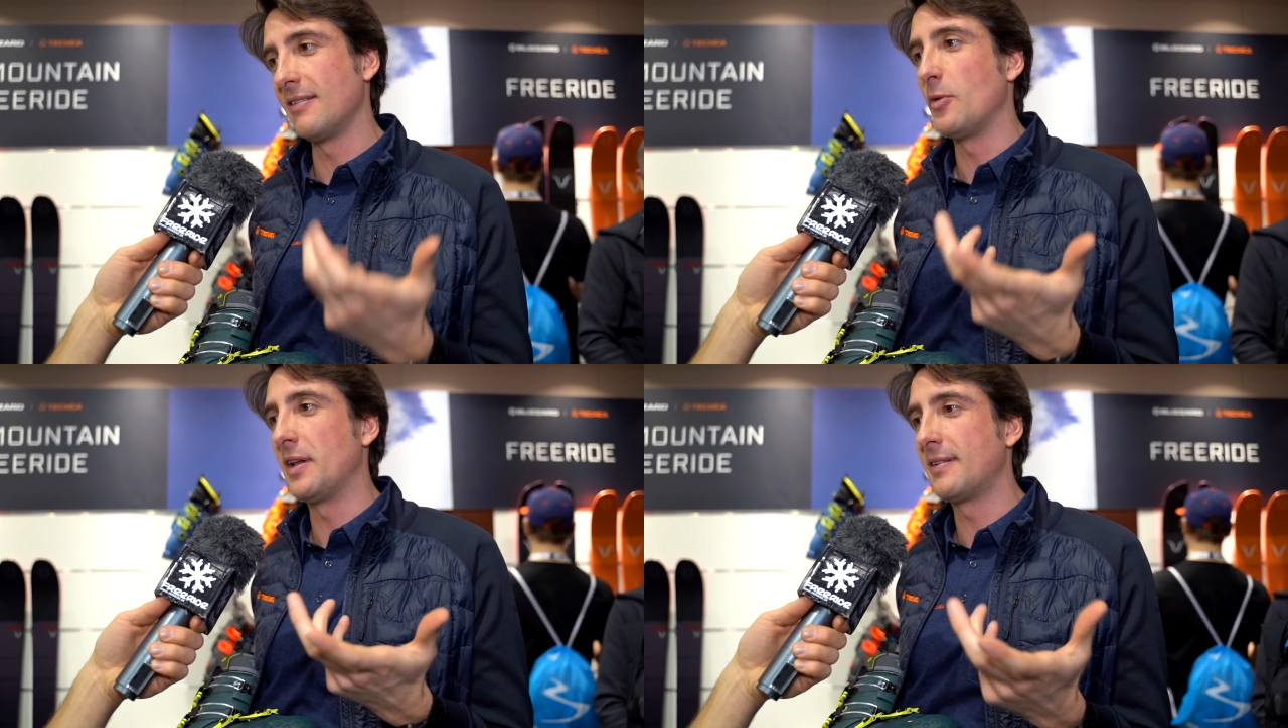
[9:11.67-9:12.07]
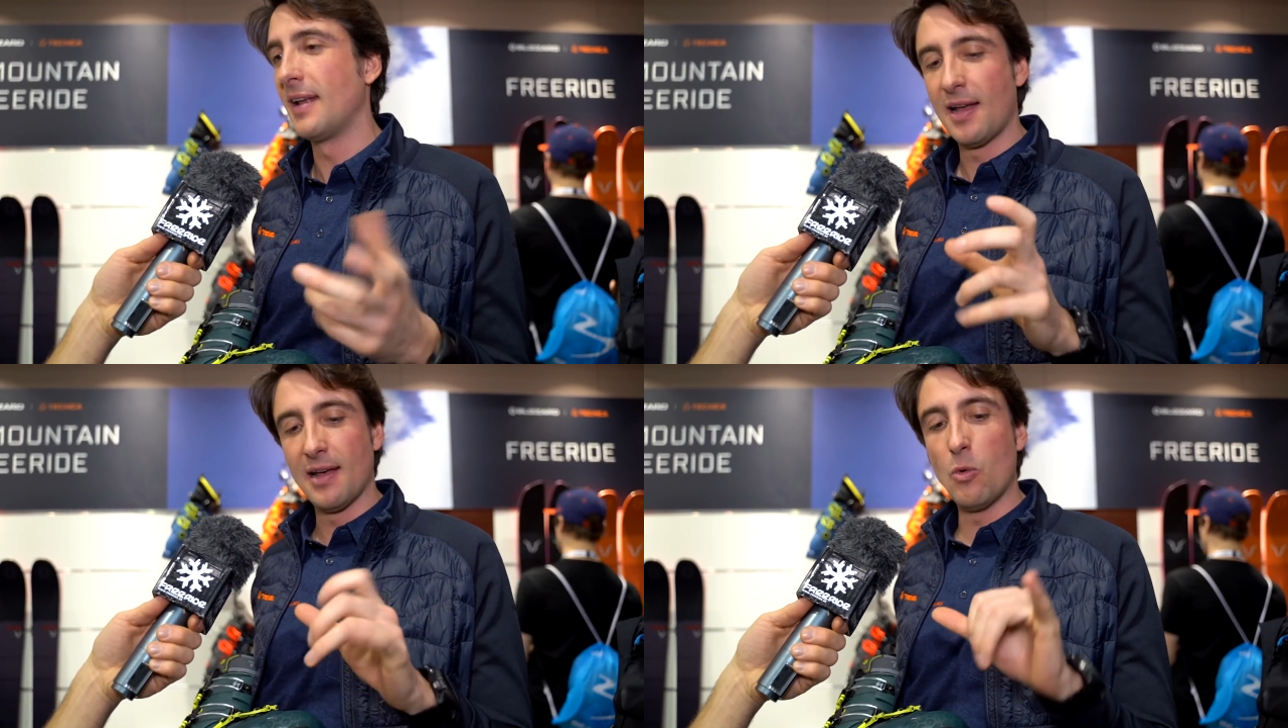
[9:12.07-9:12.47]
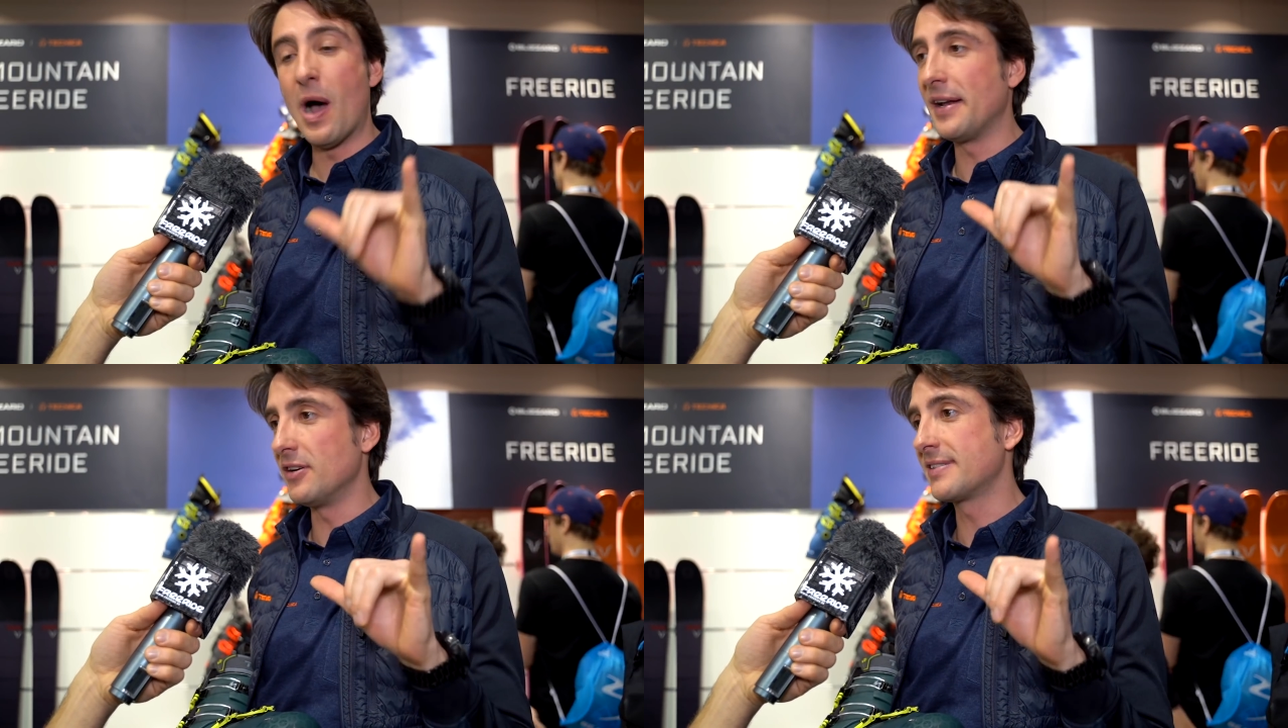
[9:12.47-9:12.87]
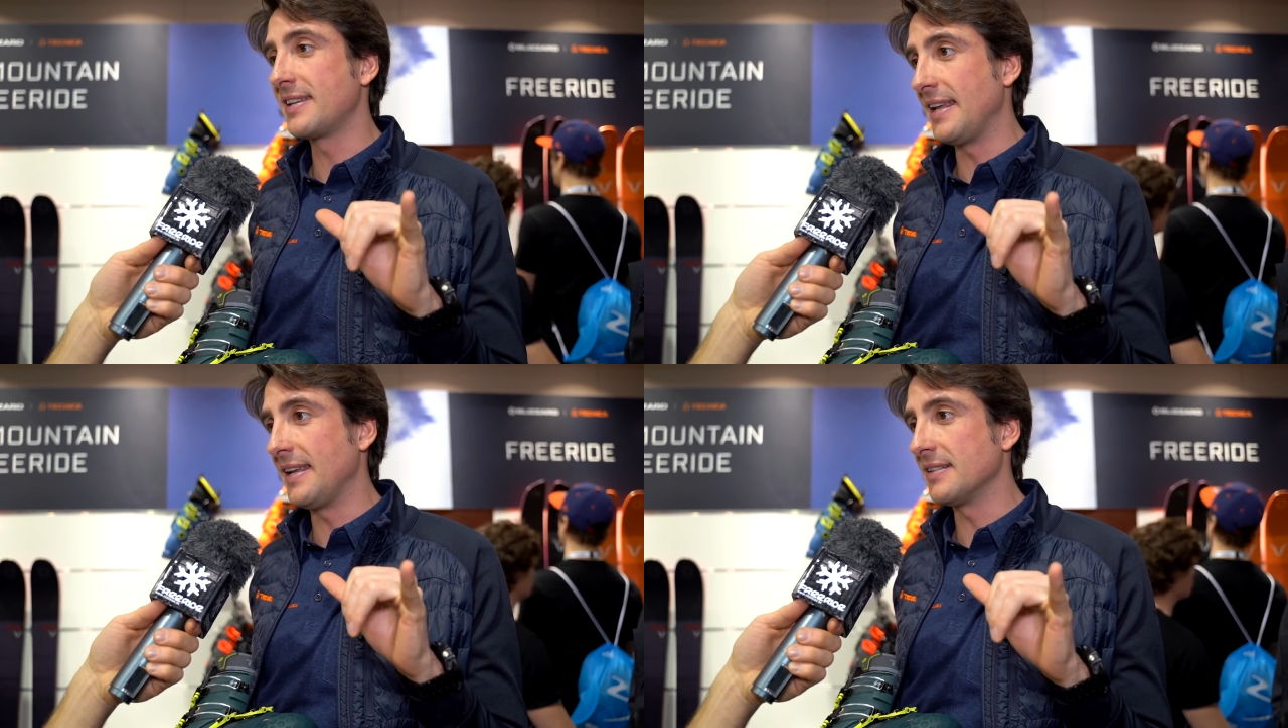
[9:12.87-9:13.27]
with wider
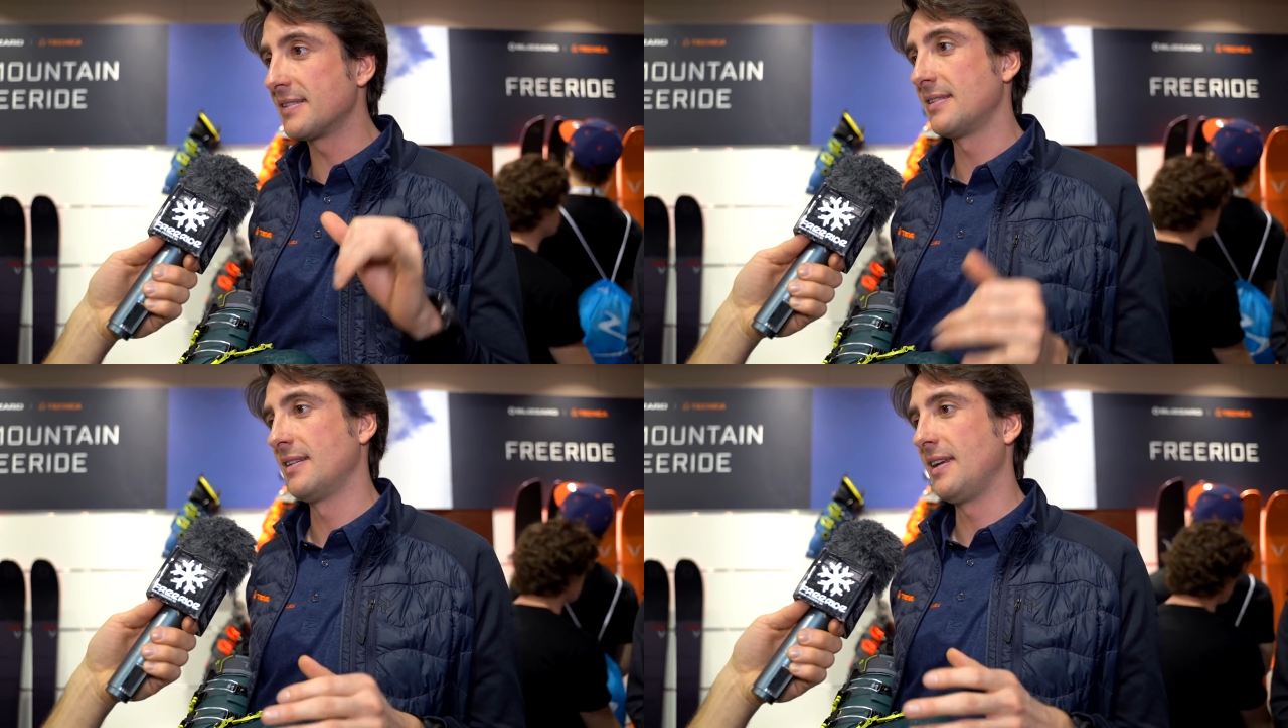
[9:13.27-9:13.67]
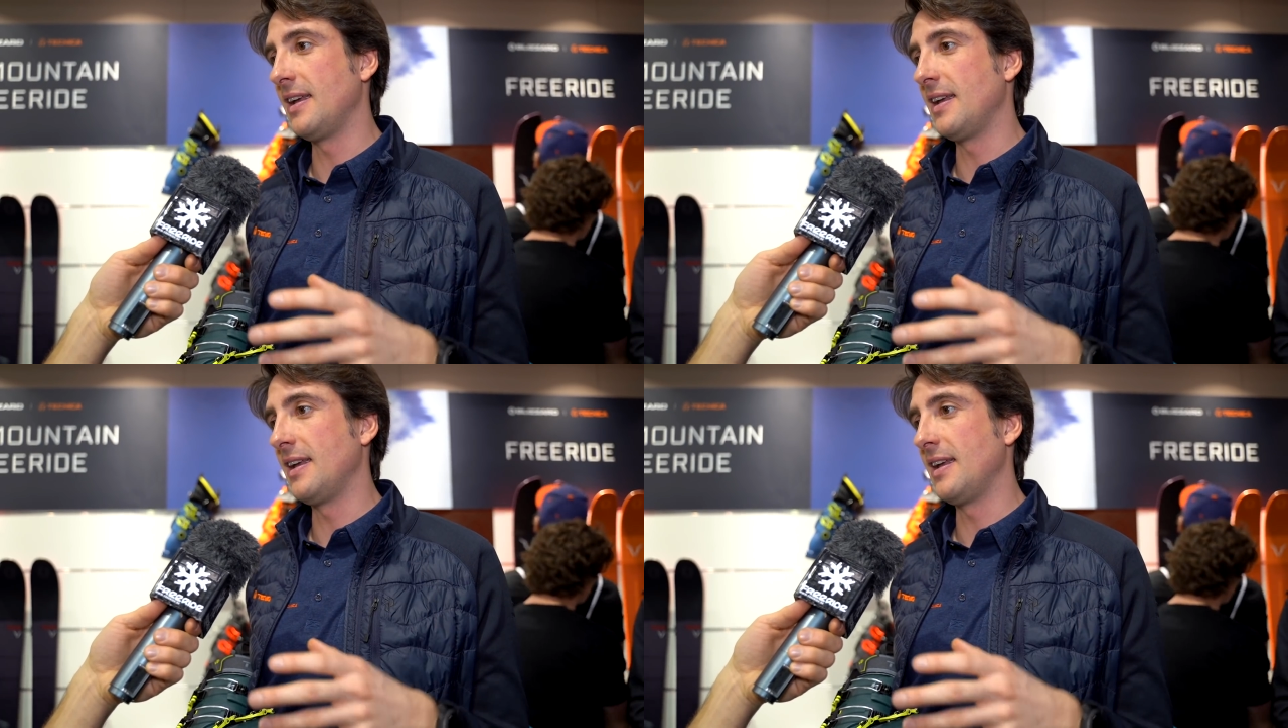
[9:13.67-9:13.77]
skis